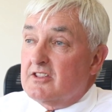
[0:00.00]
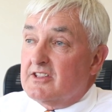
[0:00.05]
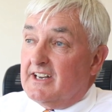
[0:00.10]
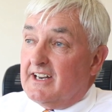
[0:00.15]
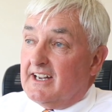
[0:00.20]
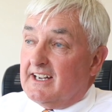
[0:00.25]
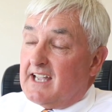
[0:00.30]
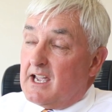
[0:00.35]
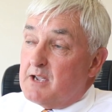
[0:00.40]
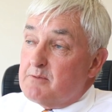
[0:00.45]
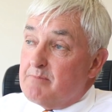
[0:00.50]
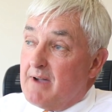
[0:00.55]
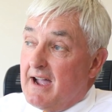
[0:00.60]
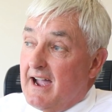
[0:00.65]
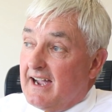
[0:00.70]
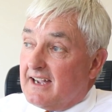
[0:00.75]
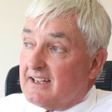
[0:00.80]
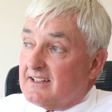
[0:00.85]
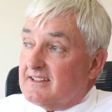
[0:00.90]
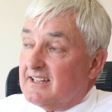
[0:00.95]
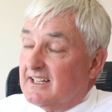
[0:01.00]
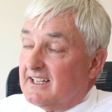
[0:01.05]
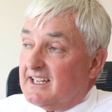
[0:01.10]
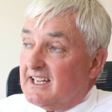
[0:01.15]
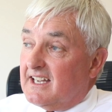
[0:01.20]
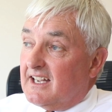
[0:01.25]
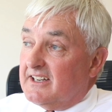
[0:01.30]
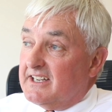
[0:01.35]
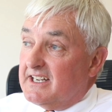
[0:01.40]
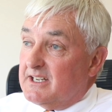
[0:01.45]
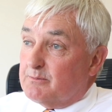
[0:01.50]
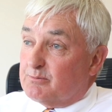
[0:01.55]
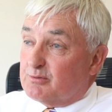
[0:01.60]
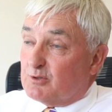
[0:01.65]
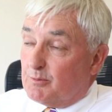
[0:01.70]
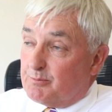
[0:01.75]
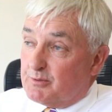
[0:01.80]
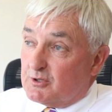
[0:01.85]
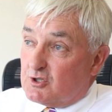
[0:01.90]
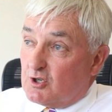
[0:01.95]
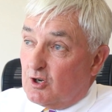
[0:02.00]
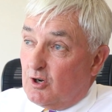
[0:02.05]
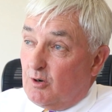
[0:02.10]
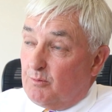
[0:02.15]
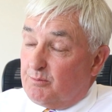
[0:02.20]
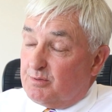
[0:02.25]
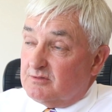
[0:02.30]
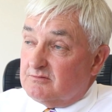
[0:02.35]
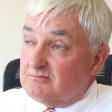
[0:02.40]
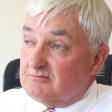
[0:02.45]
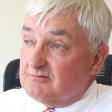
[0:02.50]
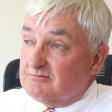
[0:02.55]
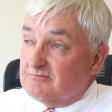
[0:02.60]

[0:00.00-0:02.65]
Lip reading: Then I came back thinking I need a proper job,